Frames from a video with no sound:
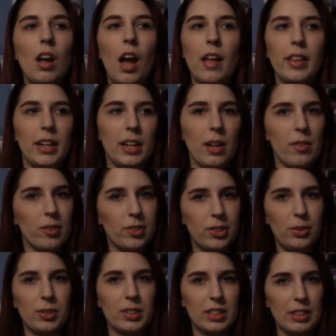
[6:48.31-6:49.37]
and then another
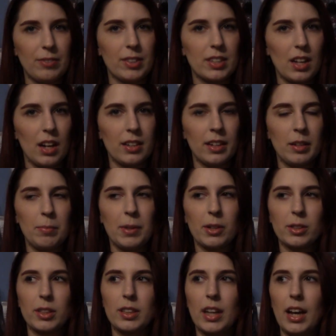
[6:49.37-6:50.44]
2 to see if it's gotten any
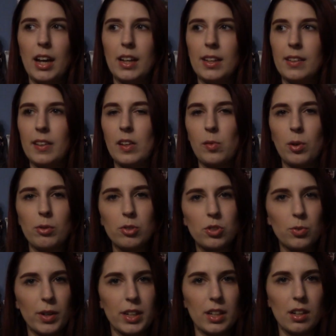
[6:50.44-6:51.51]
bigger than that, and then I won't
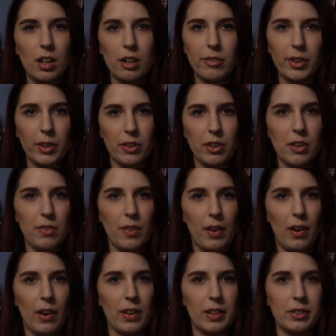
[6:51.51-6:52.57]
do any carving or anything
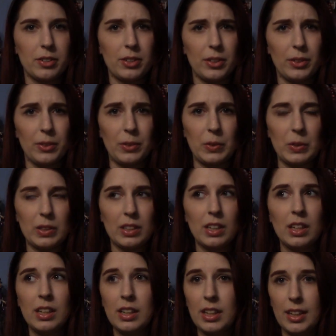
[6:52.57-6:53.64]
on it until
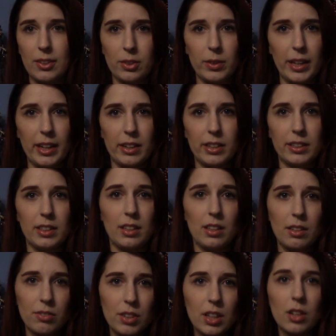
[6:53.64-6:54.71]
either later in the
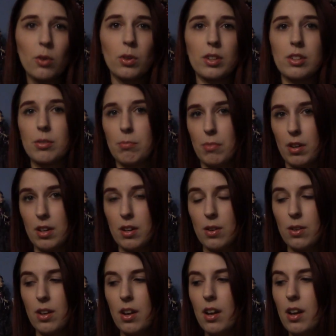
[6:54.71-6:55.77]
evening or
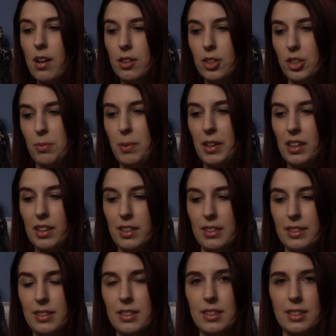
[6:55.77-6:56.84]
tomorrow, just
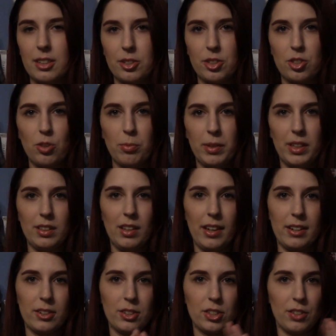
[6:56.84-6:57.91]
because there's so many
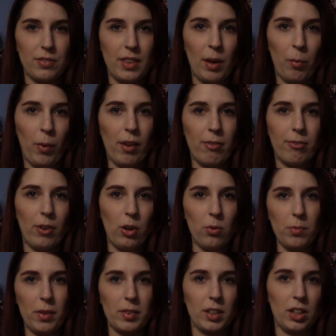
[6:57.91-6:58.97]
layers of that wet foam
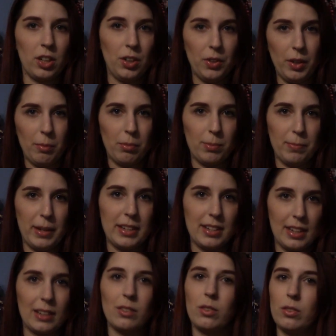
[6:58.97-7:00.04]
that the curing might
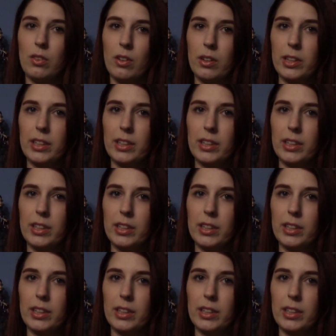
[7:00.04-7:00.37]
take a little longer